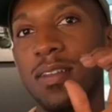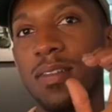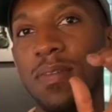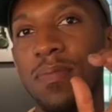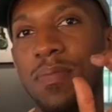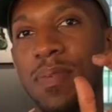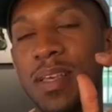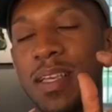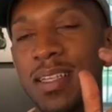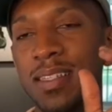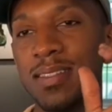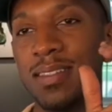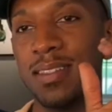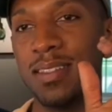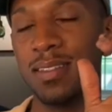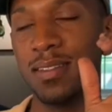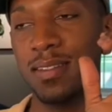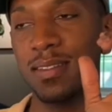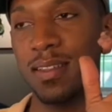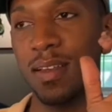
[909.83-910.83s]

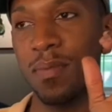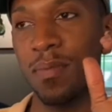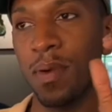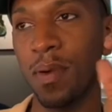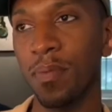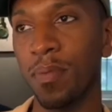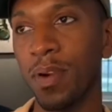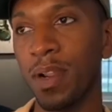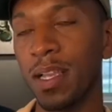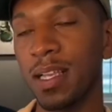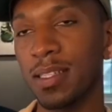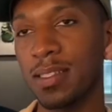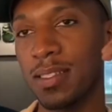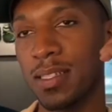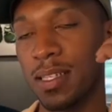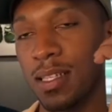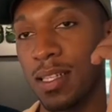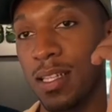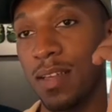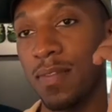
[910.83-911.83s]
pieces, but bring it to
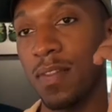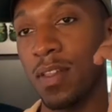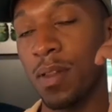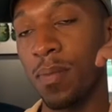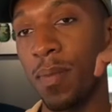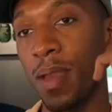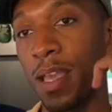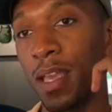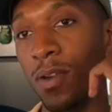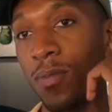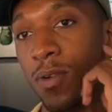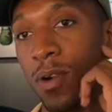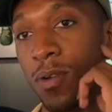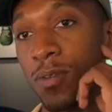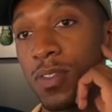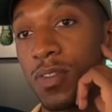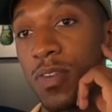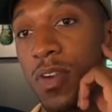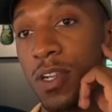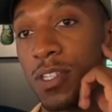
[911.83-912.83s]
Cleveland and make it where it was
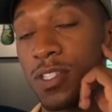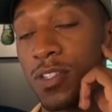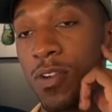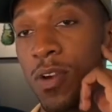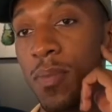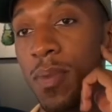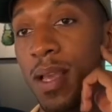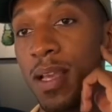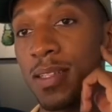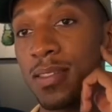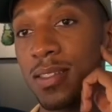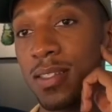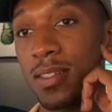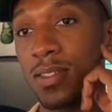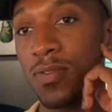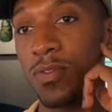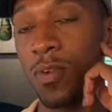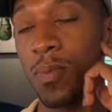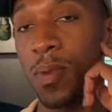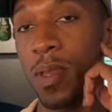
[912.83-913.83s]
functional and made sense
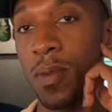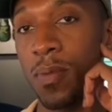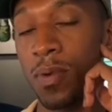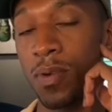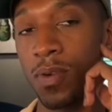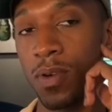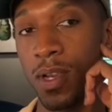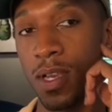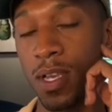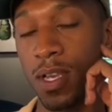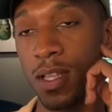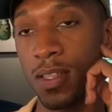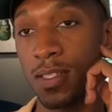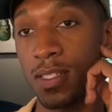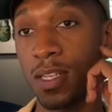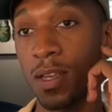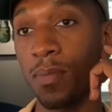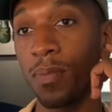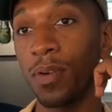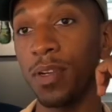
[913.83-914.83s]
for people to
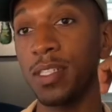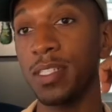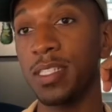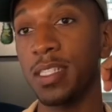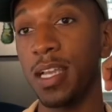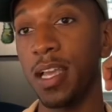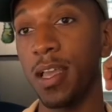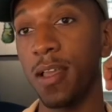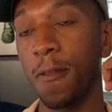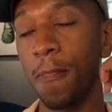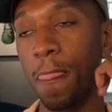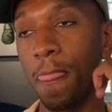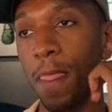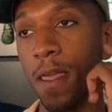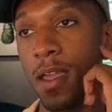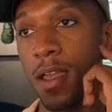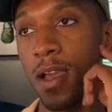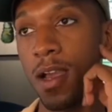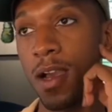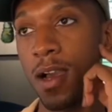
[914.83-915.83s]
appreciate.
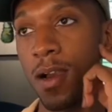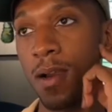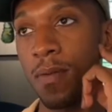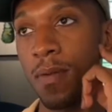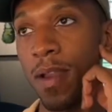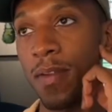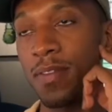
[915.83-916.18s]
Every